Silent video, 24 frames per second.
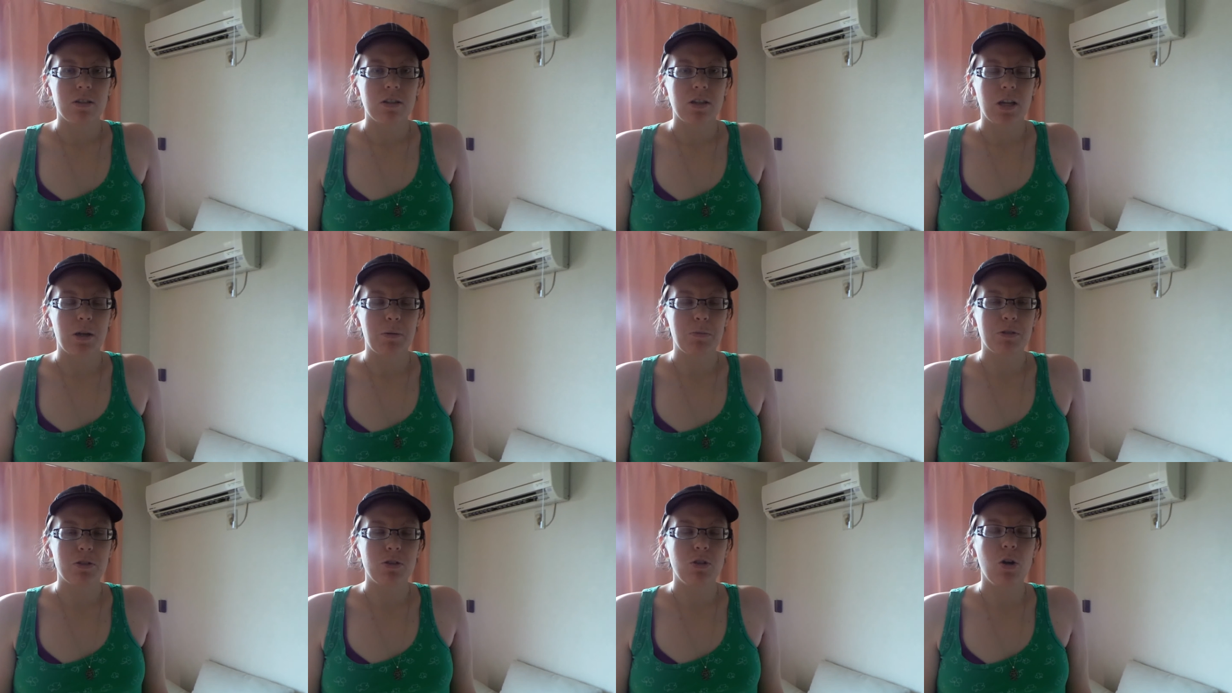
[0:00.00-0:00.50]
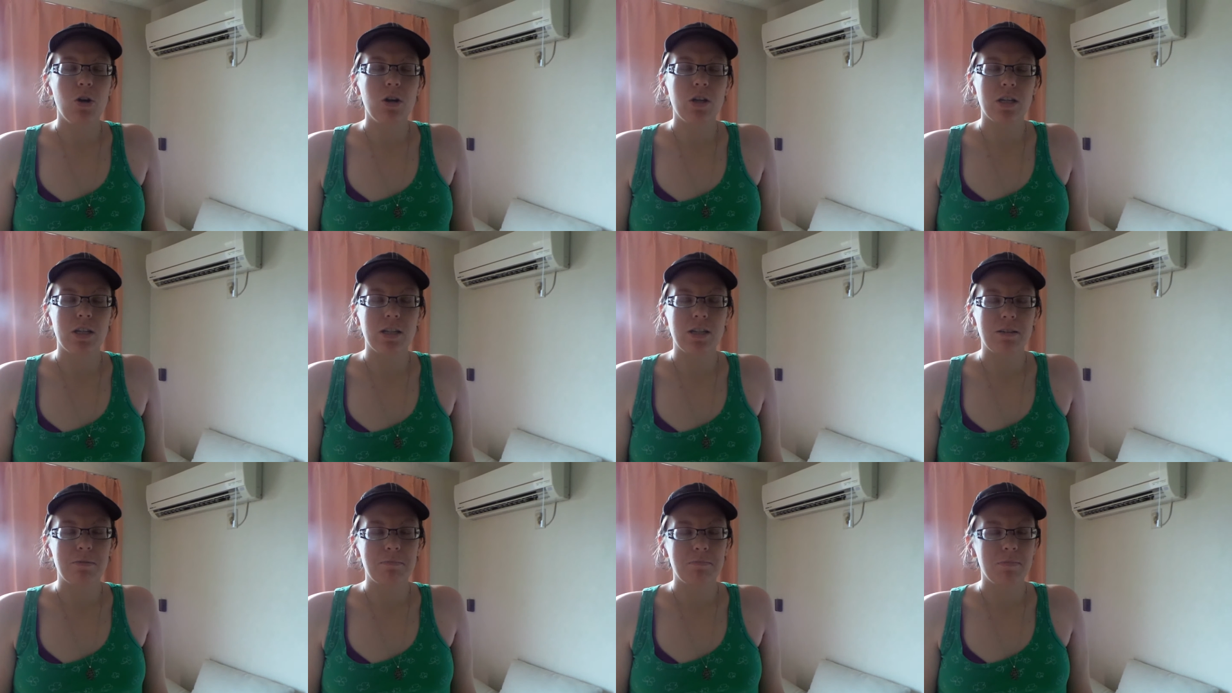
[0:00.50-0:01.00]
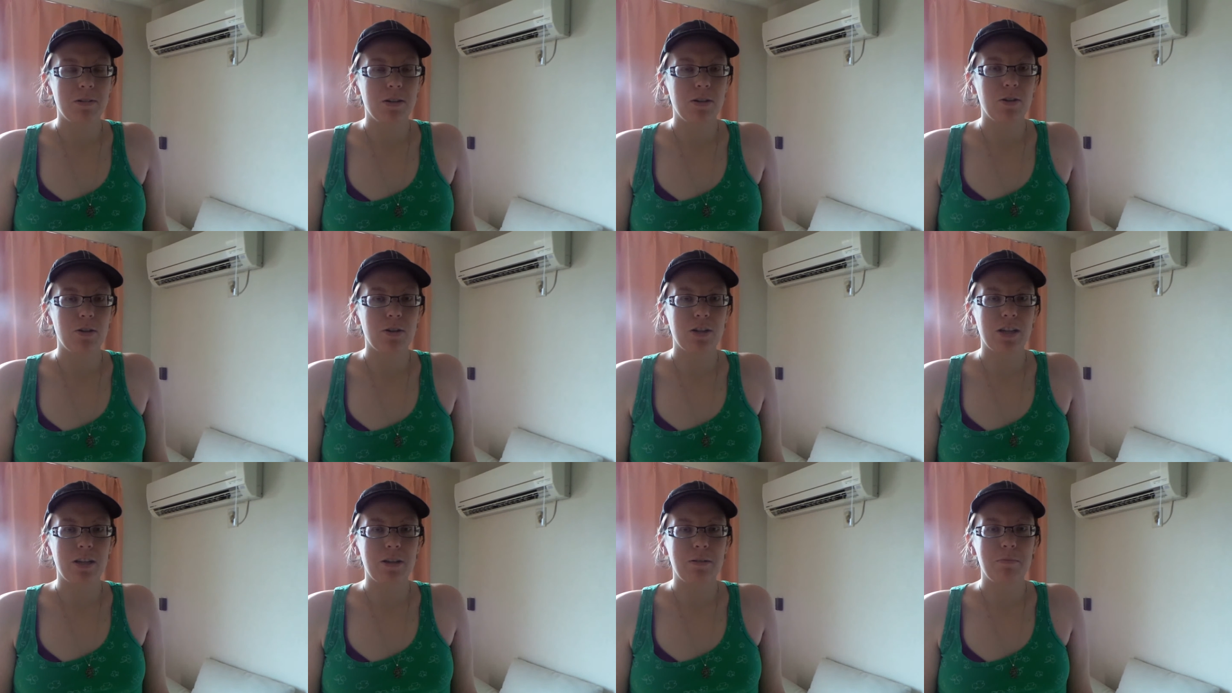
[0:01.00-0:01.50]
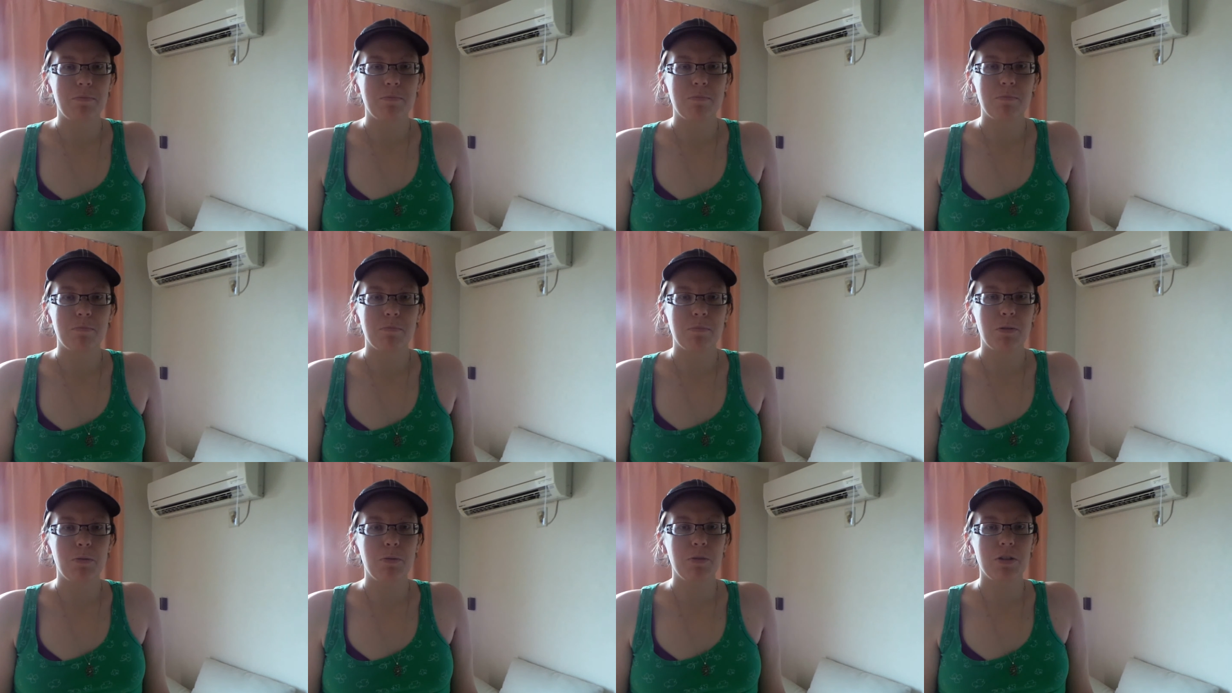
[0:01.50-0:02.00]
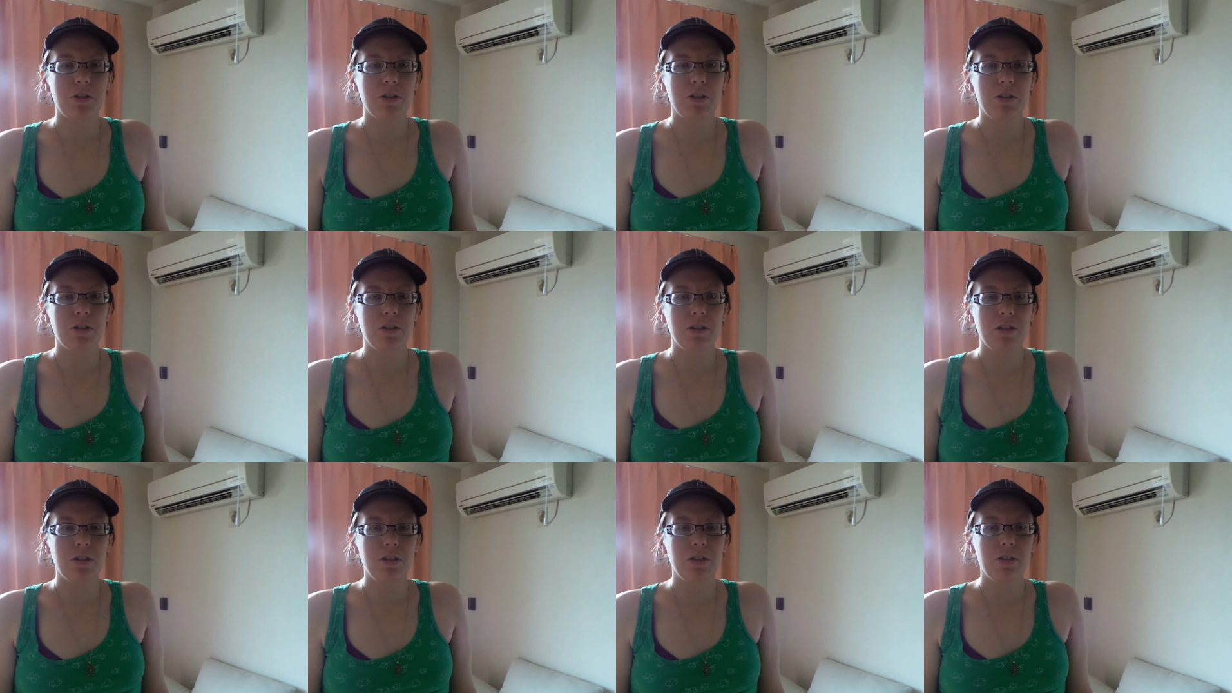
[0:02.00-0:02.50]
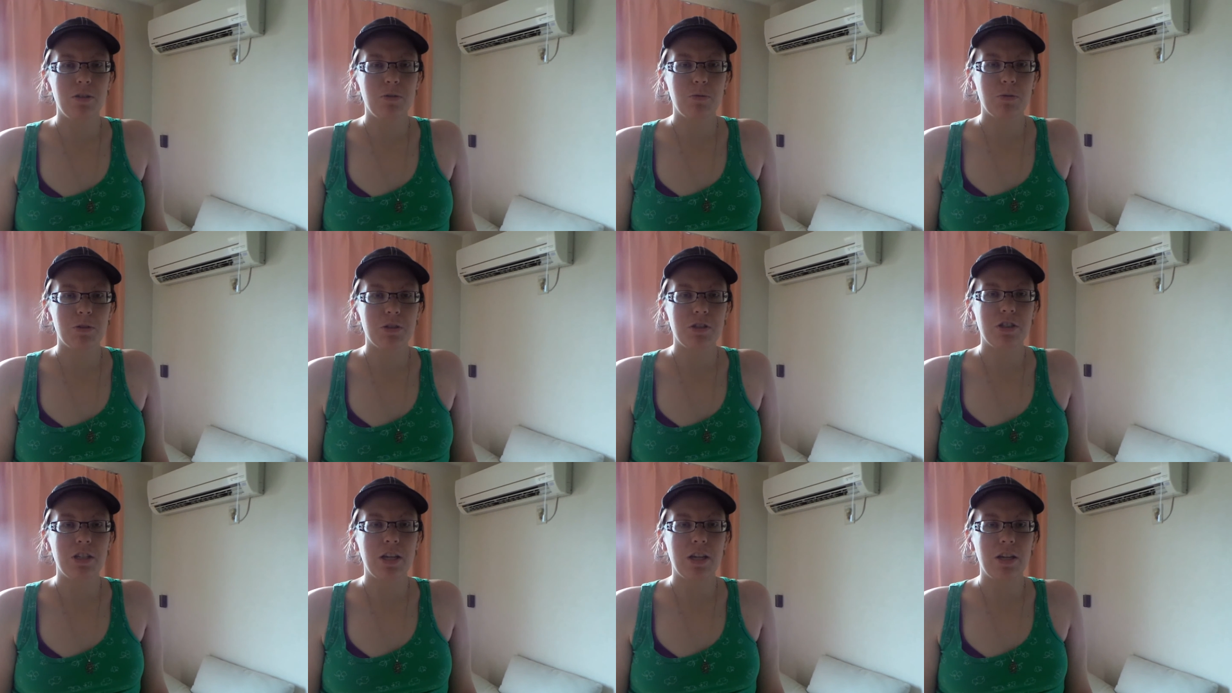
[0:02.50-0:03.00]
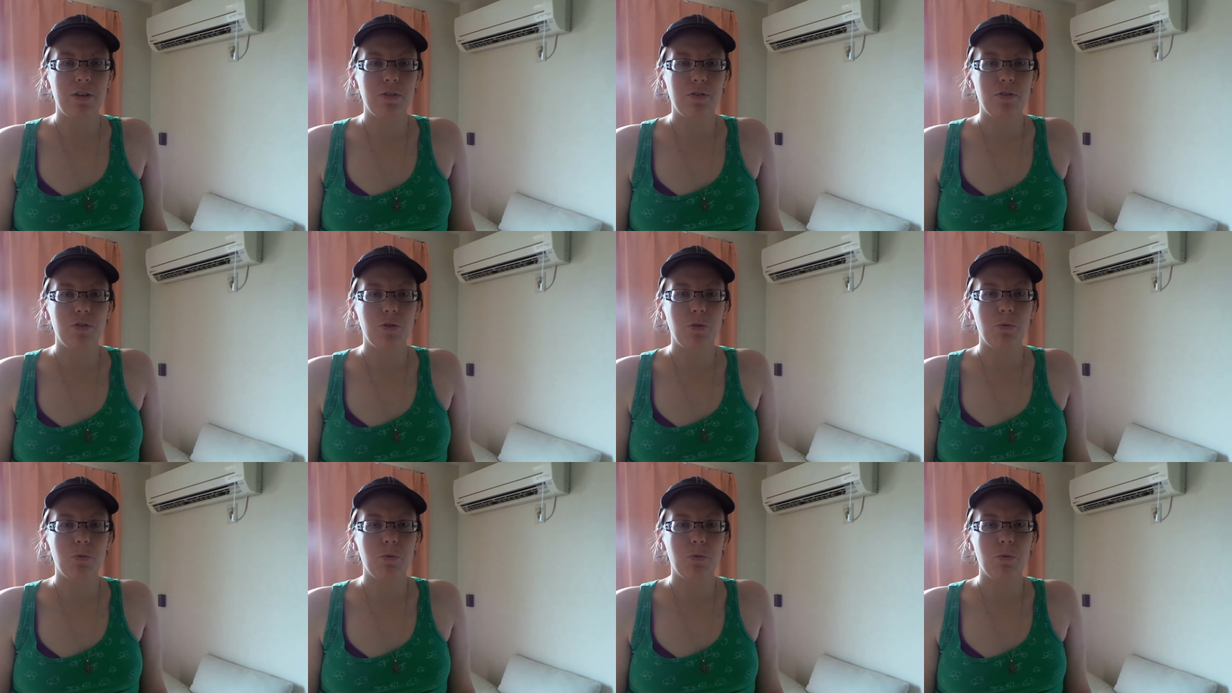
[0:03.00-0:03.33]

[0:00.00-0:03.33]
Camera's talking. Okay, but we're good. We're safe.